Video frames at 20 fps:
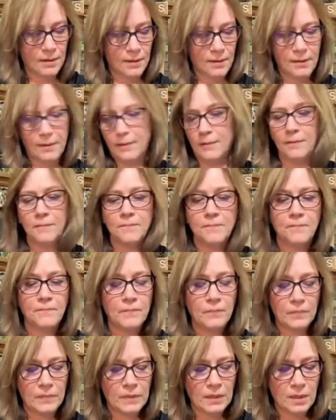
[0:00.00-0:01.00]
Okay.
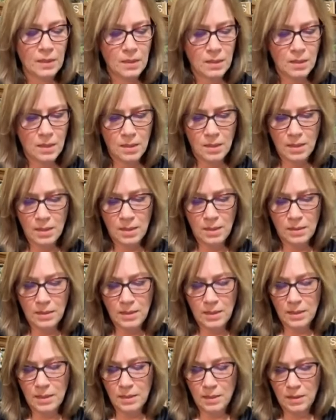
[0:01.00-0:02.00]

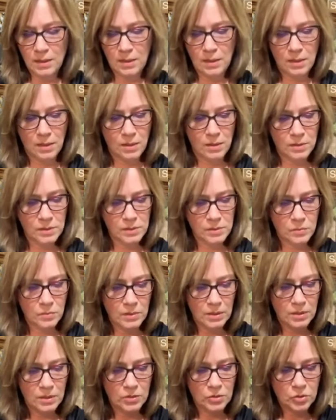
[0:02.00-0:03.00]
And then I
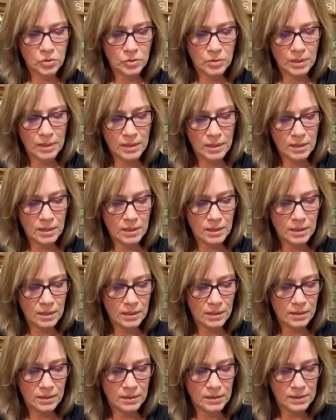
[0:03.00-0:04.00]
also want to try and
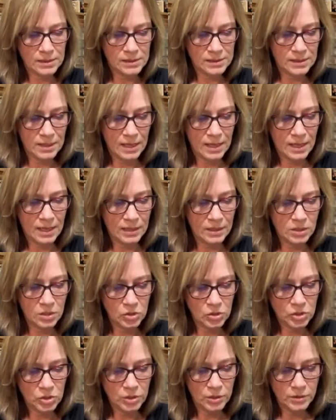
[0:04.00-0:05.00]
get this
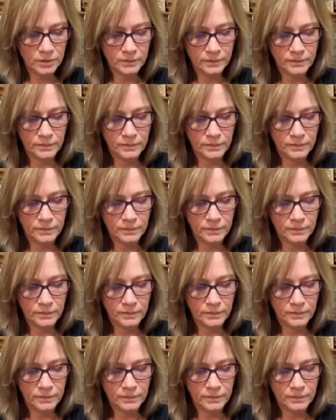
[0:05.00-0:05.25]
edge